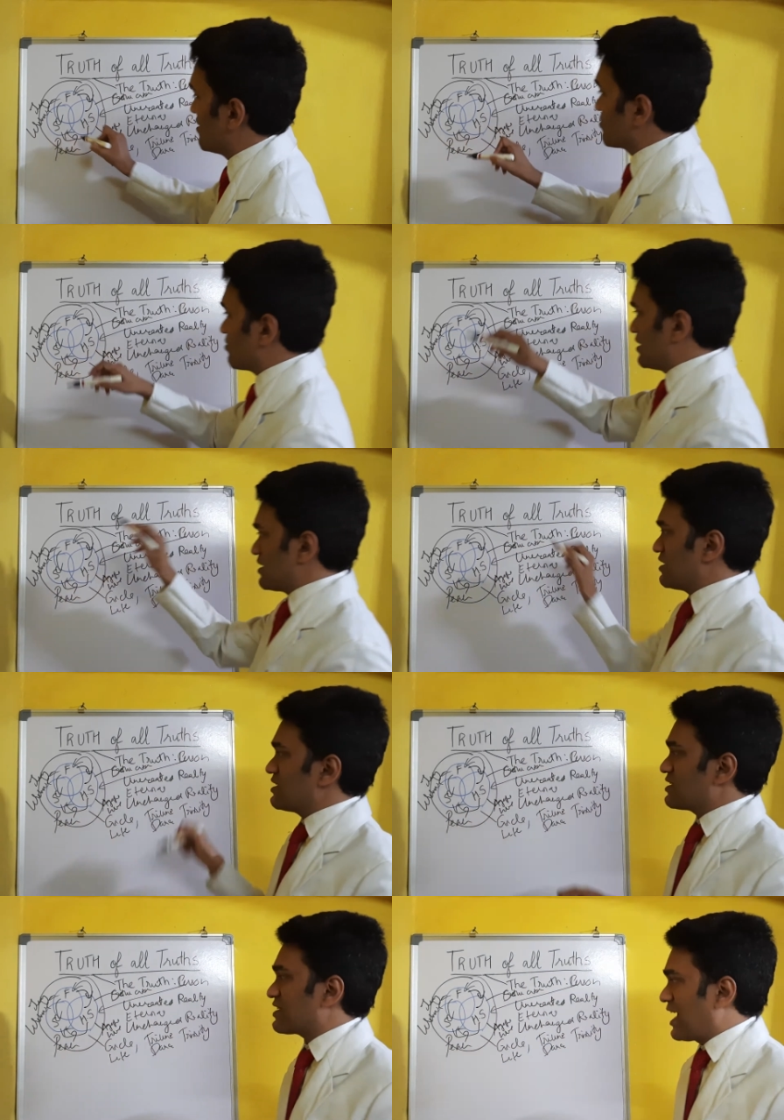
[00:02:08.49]
So this is,
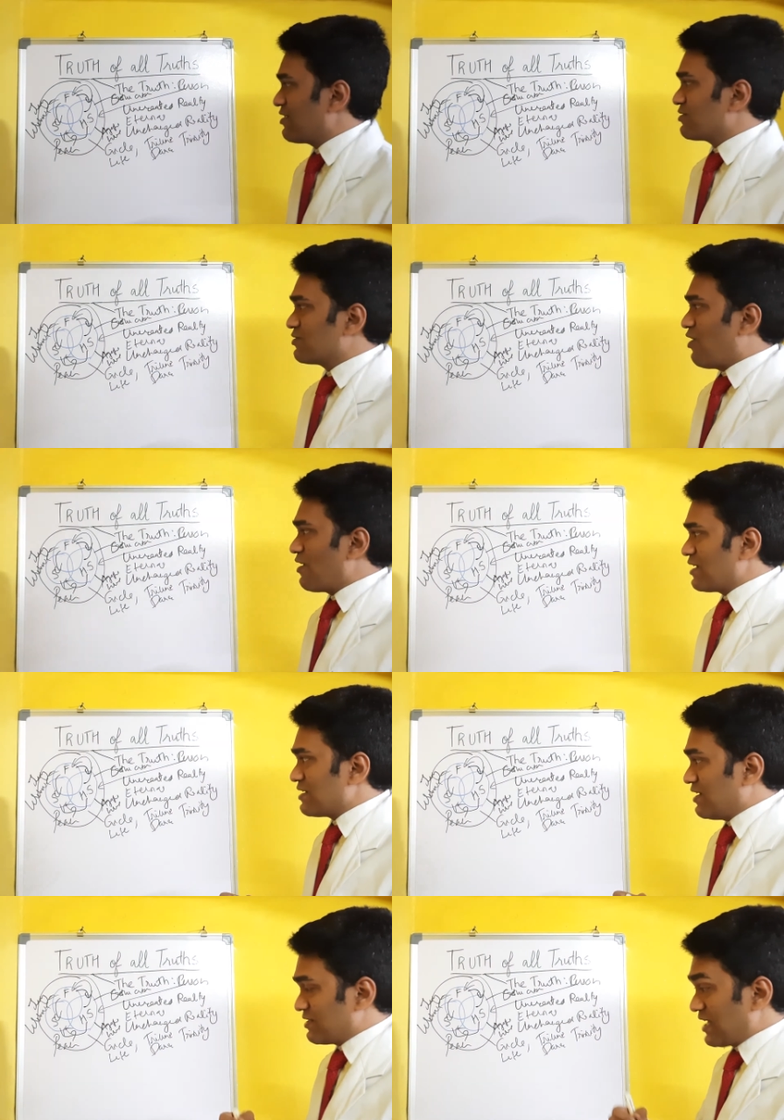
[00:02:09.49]
this is the triune God
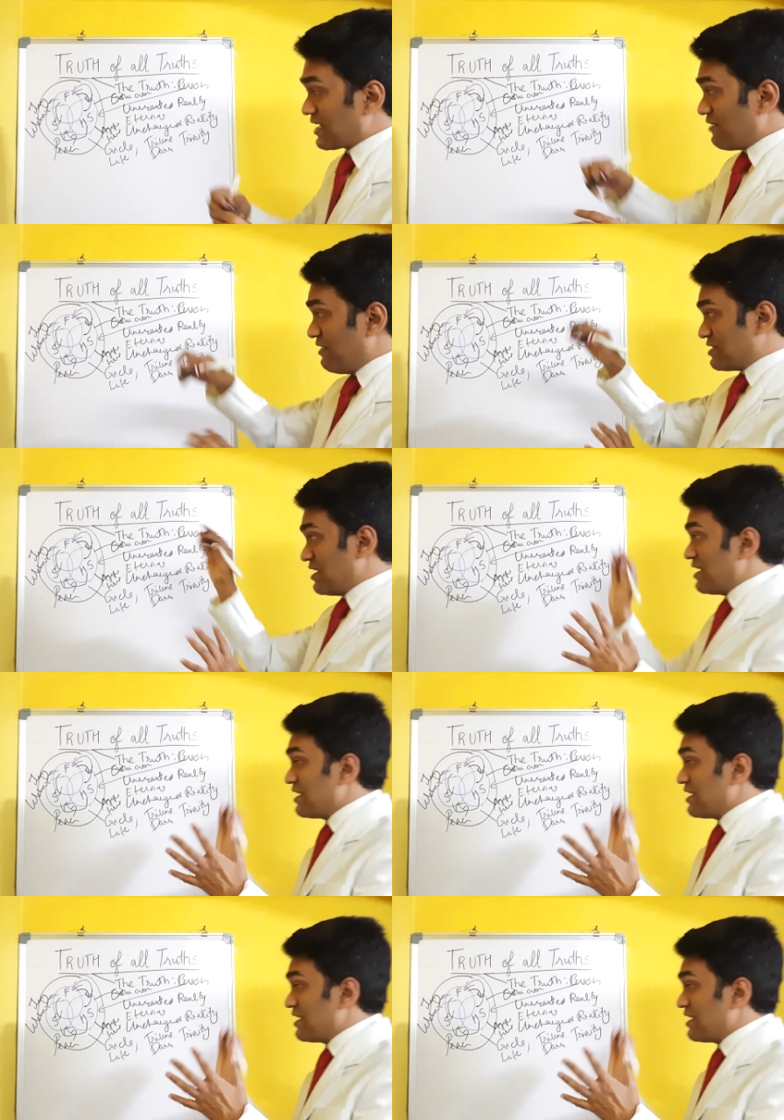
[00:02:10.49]
uh, circle which